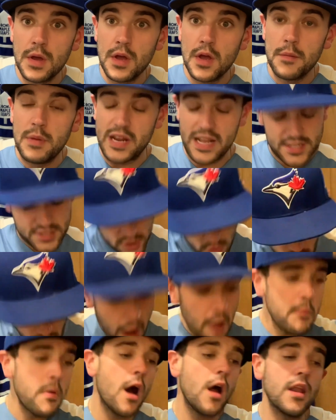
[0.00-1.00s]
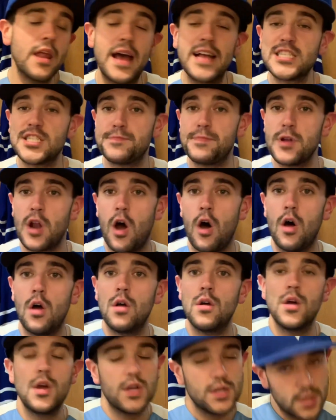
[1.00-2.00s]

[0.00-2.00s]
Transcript: But he hits a ground ball to Espinal,